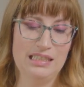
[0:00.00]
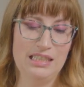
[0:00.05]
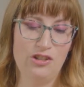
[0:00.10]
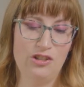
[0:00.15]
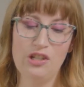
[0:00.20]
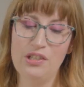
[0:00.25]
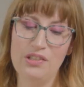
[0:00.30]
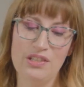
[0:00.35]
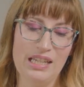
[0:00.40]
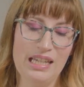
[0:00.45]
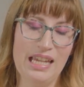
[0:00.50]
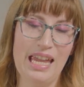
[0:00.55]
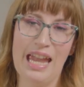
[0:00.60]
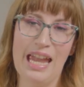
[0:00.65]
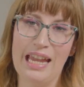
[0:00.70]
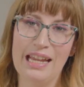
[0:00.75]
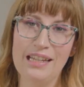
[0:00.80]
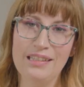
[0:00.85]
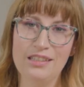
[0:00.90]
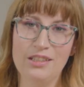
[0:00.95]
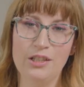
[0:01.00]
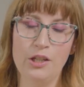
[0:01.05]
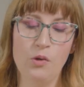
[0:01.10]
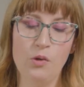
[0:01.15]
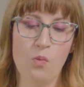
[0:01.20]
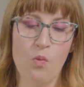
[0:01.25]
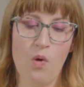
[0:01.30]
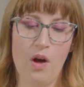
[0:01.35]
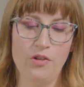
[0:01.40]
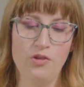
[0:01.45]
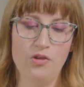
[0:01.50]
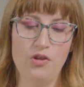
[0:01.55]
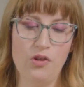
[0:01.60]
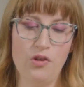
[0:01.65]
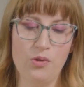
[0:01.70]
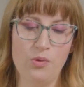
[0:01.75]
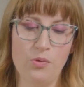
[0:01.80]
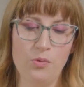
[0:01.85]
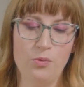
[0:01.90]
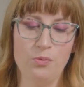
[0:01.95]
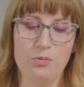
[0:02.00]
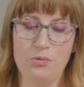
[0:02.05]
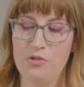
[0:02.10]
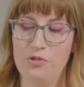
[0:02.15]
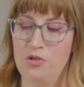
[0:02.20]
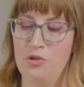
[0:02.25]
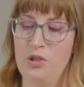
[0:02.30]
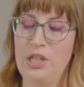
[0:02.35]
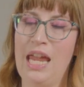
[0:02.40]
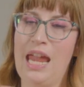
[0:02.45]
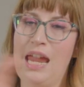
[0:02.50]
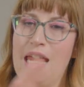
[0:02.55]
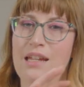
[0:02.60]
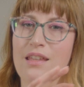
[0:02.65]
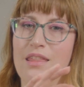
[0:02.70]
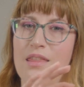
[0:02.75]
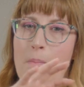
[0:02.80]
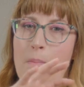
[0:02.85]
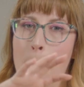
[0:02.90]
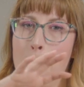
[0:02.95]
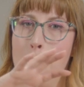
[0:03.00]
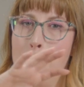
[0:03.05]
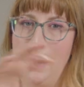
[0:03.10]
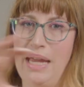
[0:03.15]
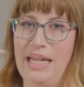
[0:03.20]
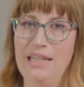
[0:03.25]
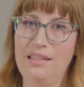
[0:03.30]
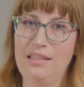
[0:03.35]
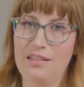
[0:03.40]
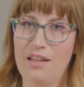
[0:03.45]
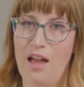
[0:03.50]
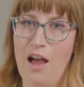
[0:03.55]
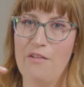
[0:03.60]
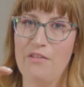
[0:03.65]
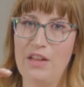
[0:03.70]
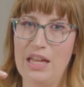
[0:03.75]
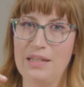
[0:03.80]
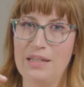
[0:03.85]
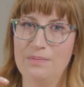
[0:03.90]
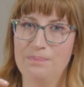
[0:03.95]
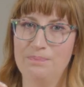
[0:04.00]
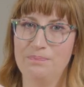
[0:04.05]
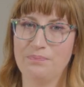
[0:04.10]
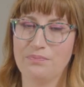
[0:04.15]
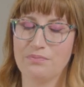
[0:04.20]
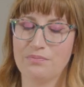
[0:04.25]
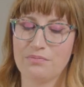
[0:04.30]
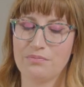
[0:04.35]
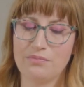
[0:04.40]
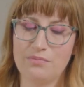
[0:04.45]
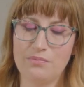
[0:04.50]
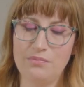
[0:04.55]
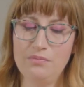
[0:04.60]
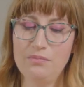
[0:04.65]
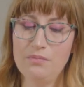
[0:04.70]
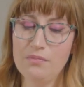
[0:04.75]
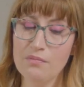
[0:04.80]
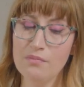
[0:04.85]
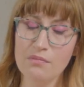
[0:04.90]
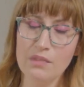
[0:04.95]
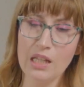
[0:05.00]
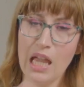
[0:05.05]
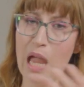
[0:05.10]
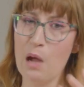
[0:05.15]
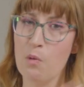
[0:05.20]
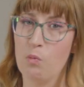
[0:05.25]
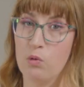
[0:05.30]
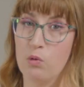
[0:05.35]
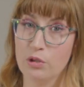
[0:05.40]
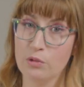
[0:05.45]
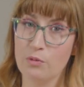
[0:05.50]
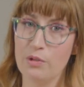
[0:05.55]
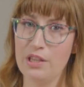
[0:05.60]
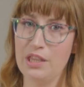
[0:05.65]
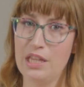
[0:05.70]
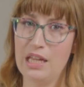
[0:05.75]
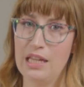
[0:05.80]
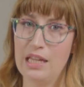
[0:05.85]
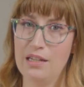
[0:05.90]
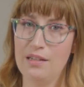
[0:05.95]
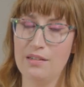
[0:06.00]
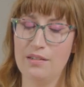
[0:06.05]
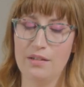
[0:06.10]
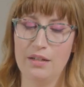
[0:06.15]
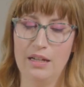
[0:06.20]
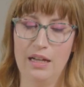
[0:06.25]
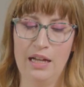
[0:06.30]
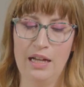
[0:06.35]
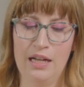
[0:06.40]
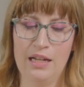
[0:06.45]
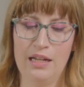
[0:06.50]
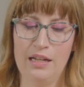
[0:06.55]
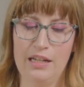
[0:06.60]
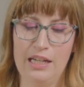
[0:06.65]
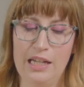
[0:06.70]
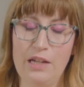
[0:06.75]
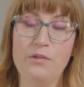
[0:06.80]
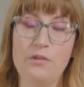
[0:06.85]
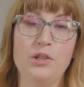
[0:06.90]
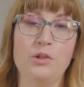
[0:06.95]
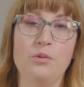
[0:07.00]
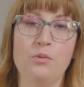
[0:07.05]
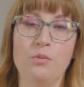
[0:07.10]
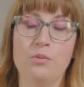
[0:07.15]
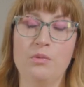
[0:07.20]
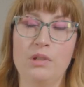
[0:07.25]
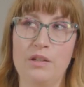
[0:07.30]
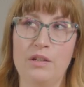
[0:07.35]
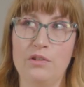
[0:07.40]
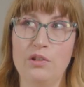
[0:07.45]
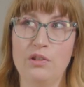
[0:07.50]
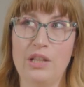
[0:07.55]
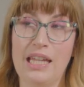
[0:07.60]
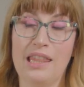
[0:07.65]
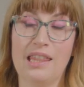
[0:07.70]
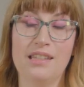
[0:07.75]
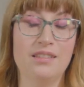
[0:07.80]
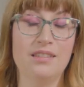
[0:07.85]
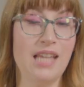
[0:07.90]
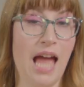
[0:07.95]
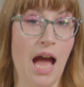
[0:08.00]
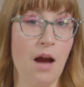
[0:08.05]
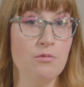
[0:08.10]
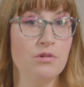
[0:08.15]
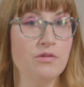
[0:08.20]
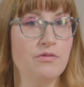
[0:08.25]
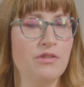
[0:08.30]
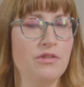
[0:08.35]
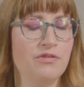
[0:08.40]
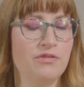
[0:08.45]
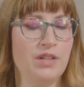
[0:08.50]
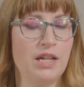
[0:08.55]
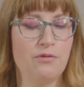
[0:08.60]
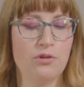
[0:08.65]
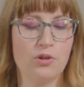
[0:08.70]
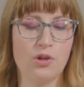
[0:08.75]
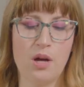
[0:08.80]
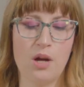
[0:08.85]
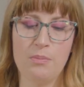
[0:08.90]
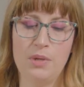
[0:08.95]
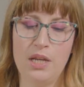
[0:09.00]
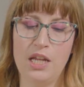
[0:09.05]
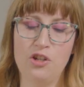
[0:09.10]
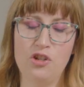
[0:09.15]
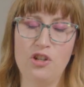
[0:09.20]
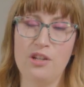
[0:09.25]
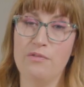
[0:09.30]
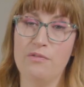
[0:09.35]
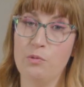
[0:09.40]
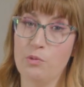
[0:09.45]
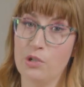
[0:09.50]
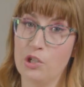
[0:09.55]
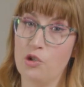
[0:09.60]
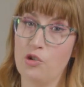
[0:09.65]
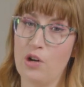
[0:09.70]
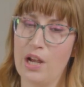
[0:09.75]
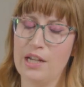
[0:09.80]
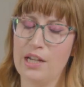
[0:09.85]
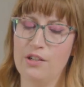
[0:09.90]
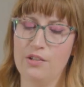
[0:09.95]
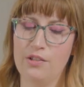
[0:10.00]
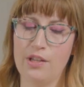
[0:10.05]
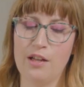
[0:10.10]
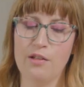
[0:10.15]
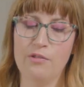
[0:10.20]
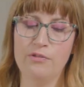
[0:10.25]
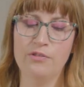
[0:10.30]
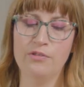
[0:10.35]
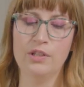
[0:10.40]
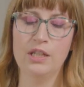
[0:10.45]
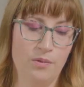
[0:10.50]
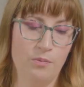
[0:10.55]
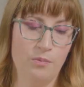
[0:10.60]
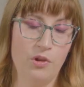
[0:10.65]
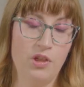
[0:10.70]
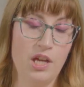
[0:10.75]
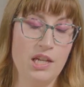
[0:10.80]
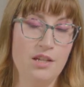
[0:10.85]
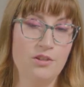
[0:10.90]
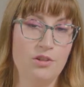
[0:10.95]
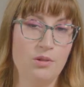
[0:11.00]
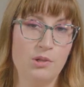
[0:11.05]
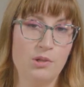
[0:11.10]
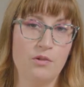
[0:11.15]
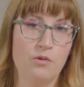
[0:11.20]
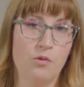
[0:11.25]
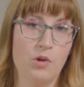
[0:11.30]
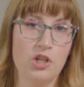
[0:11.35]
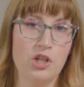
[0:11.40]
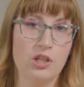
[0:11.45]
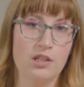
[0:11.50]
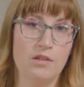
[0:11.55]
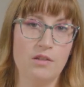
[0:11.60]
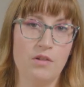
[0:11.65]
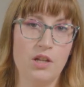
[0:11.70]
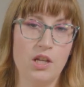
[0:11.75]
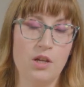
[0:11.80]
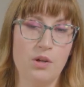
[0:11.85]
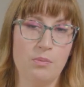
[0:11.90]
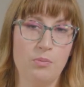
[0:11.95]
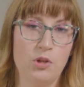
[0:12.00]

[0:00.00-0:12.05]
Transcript: just in case you want to take the base of it and work with it. If you like the sound of the flavor combination, if you want to try it yourself. Well, thank you so much for watching this video. I